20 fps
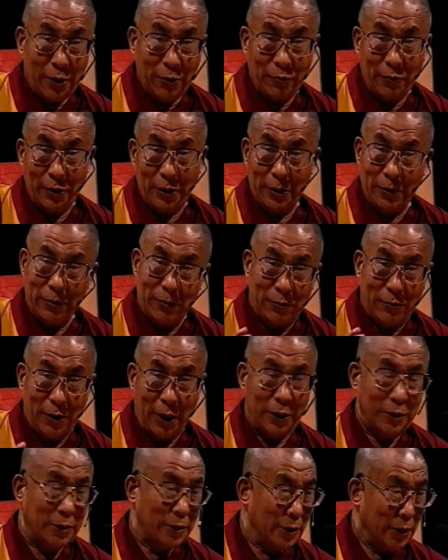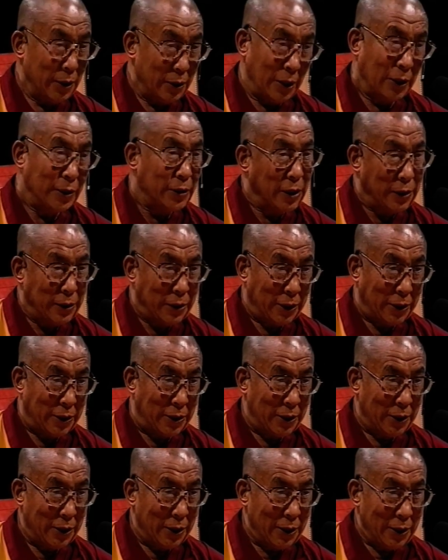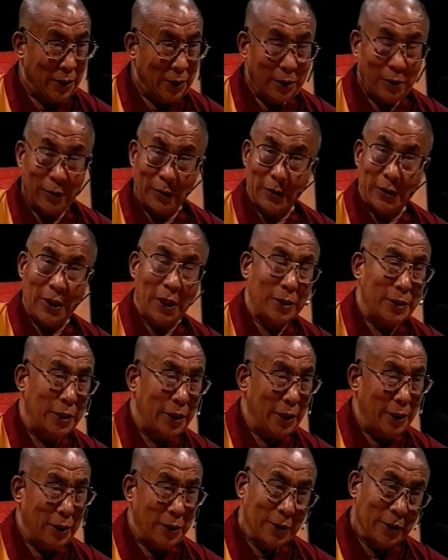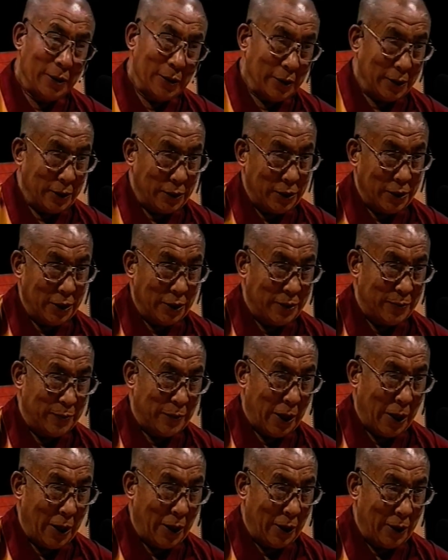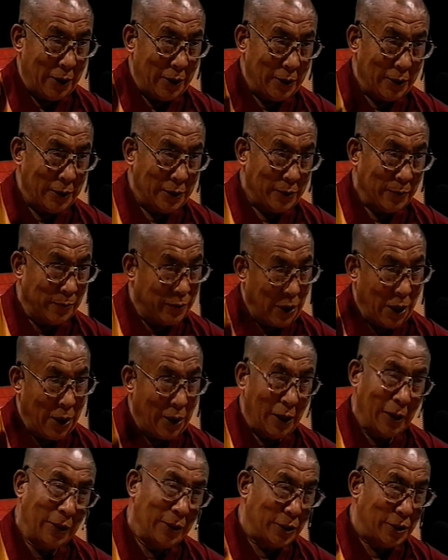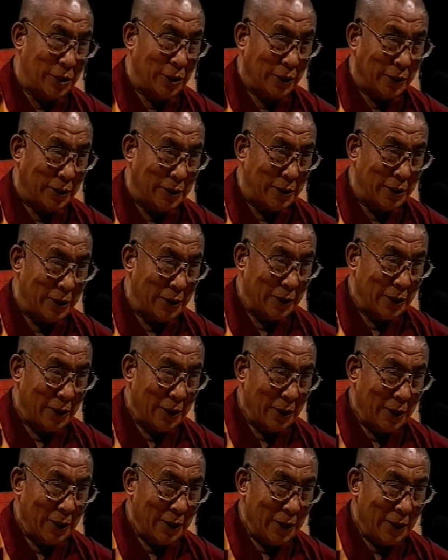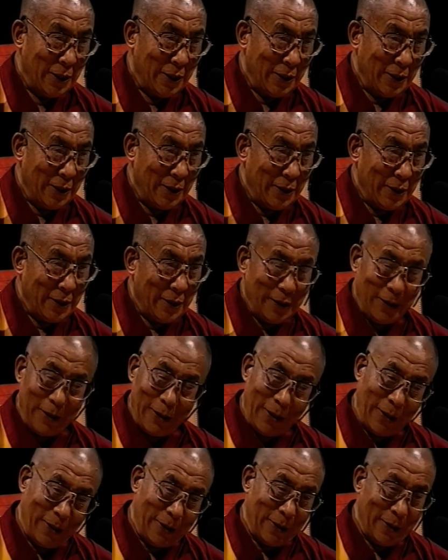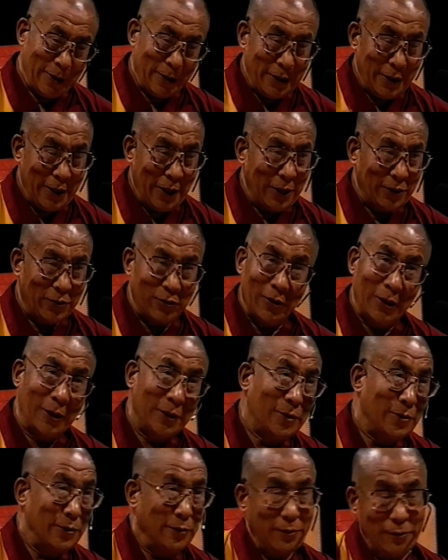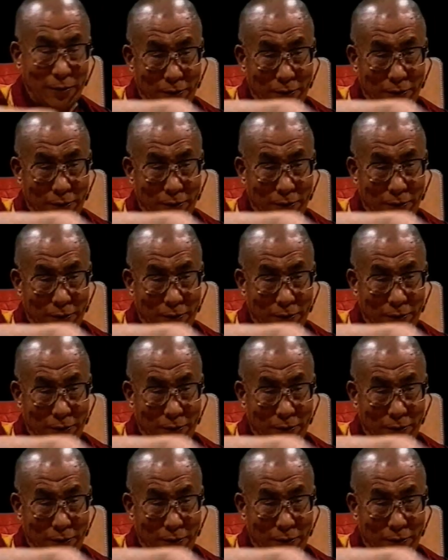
we quite contented. Sunday church prayer in the church. And as soon as